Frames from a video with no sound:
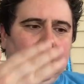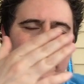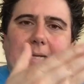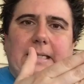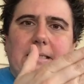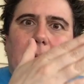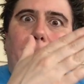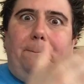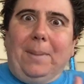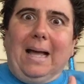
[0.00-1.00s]
is
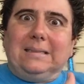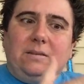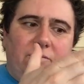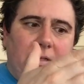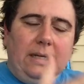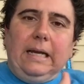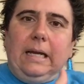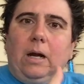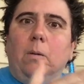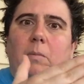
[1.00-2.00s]
passive
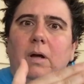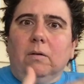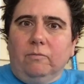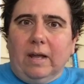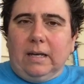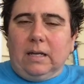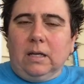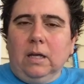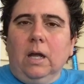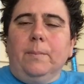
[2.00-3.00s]
income vending
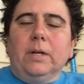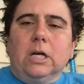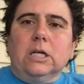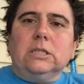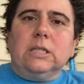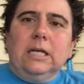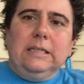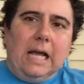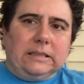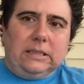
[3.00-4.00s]
because
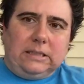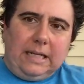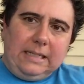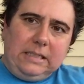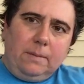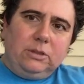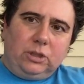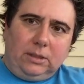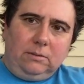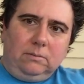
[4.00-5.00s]
yes, it's an ATM
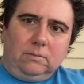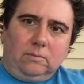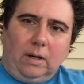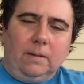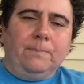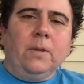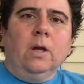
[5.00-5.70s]
machine, right?